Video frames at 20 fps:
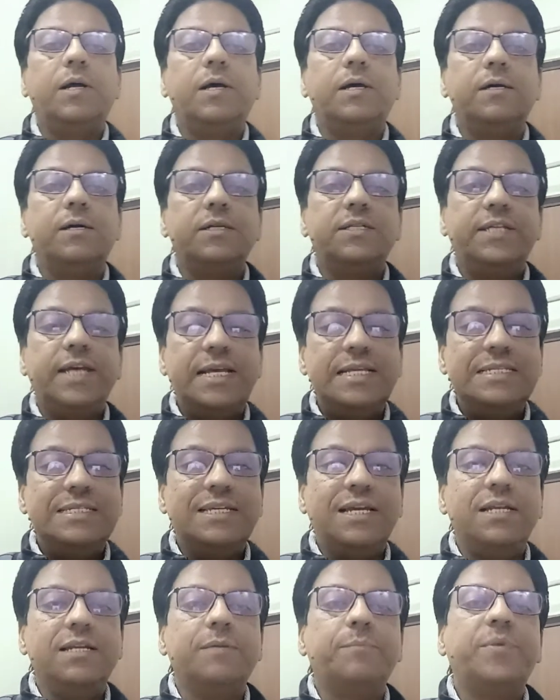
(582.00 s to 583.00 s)
tense
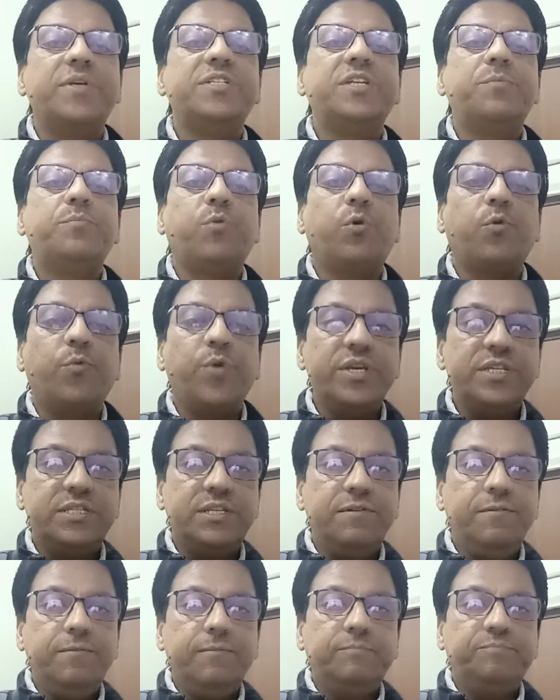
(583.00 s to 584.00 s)
and present progressive.
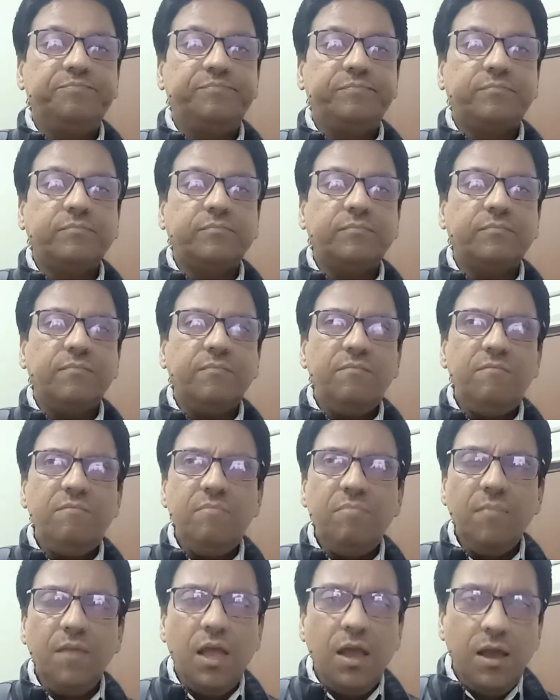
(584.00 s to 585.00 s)

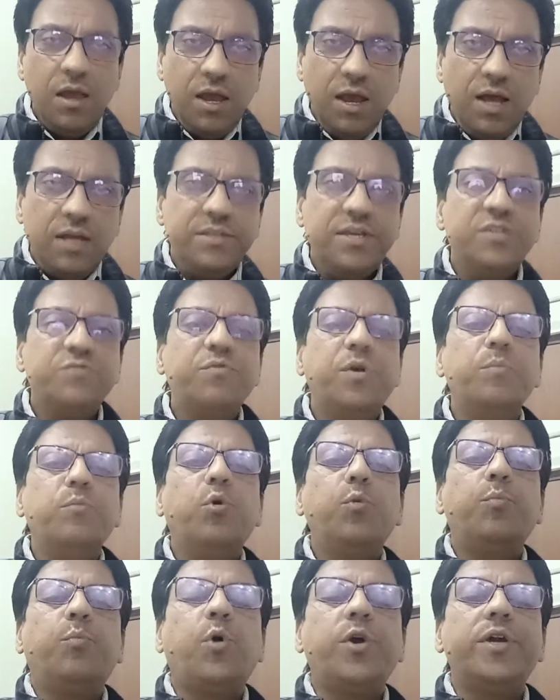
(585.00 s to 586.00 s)
There's one more
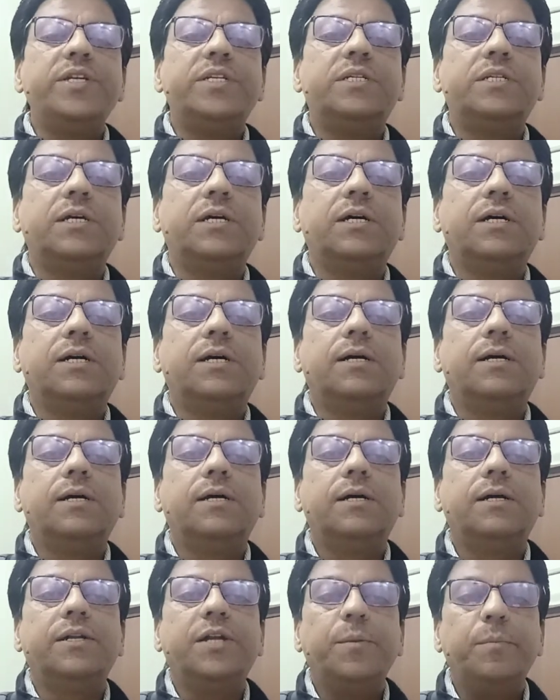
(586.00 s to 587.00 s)
point
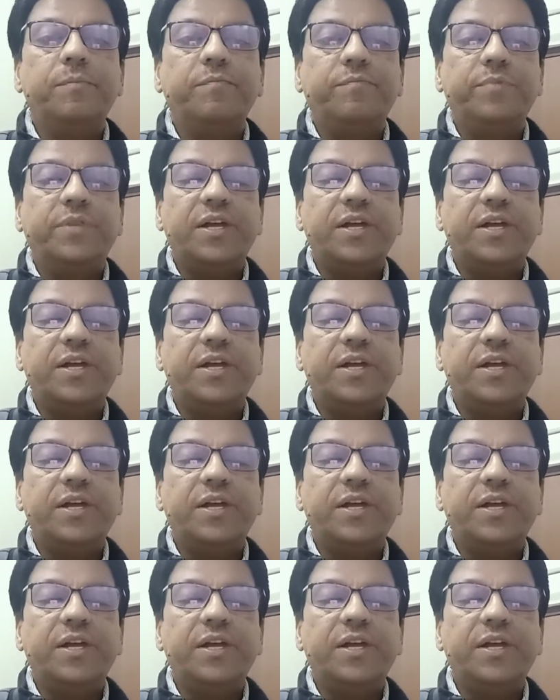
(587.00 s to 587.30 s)
that